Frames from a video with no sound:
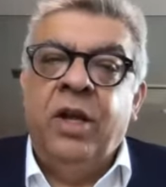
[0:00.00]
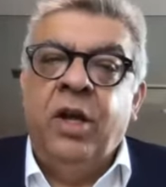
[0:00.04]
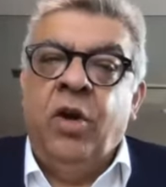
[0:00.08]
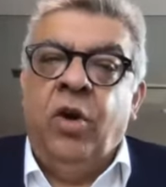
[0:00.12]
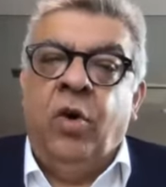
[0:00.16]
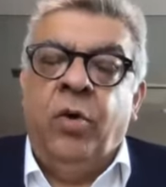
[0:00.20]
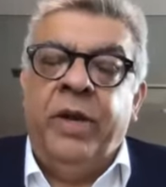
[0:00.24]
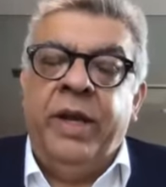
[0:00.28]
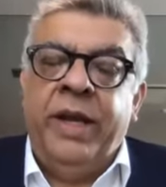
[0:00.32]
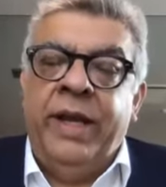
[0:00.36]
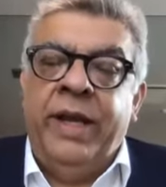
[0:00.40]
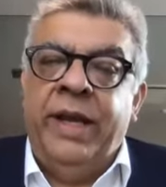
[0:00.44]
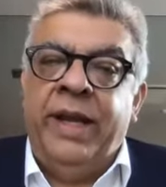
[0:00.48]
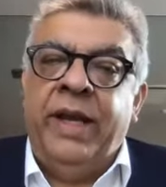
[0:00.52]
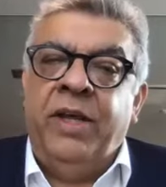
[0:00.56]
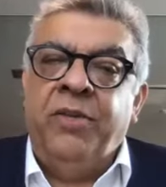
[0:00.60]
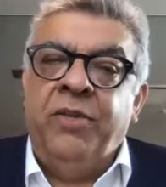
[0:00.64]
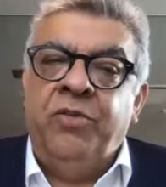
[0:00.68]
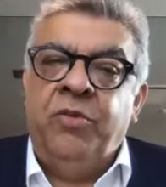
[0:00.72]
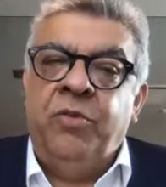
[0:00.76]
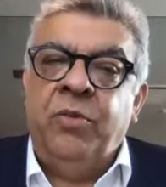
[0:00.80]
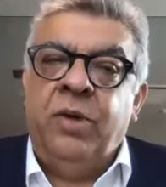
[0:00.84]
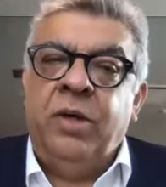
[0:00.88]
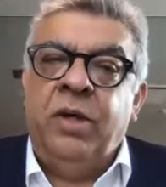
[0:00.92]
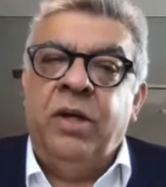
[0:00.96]
Okay,
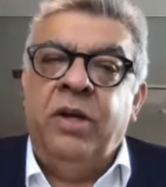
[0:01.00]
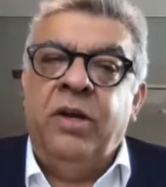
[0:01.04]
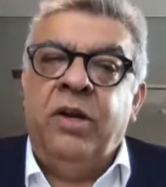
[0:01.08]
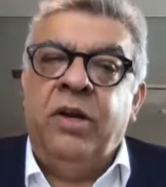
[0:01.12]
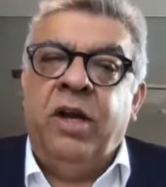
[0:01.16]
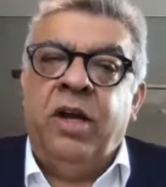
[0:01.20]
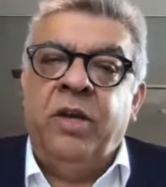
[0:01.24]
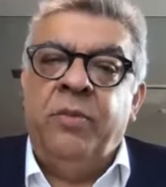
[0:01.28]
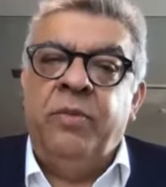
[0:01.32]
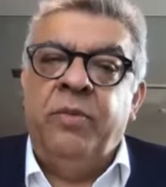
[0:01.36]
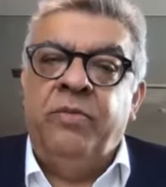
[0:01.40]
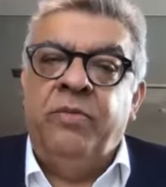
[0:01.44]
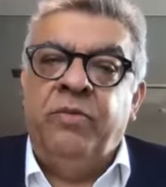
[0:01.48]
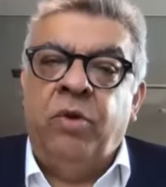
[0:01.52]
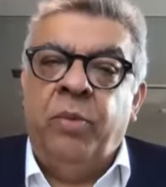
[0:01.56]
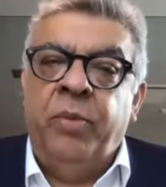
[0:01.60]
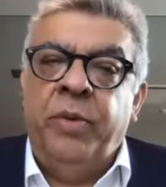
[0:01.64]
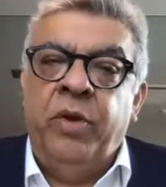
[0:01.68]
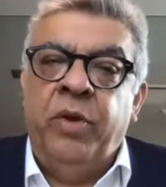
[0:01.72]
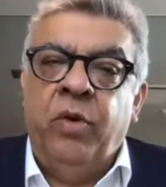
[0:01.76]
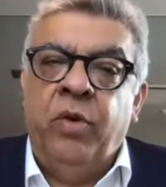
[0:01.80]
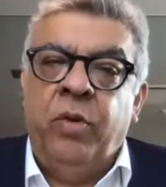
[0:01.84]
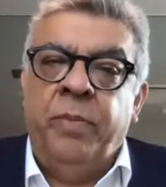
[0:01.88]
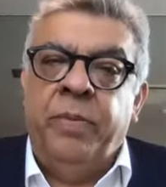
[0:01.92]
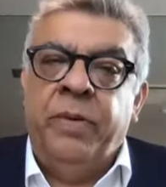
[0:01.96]
last one, Raj, before
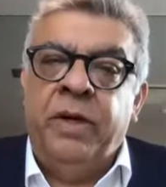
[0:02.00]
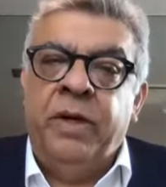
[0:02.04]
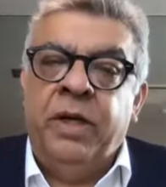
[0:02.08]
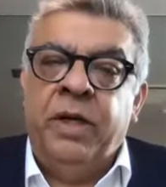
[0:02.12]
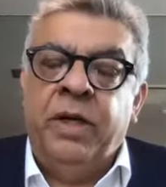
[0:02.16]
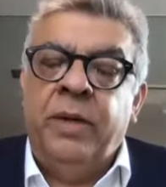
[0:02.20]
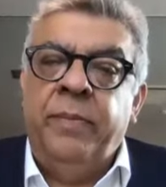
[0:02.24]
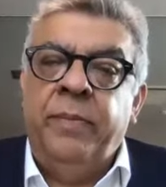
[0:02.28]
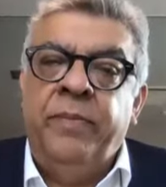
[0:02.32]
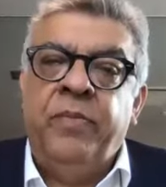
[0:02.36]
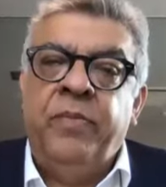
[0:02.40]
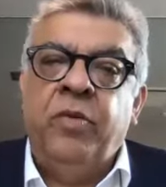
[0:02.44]
we open up.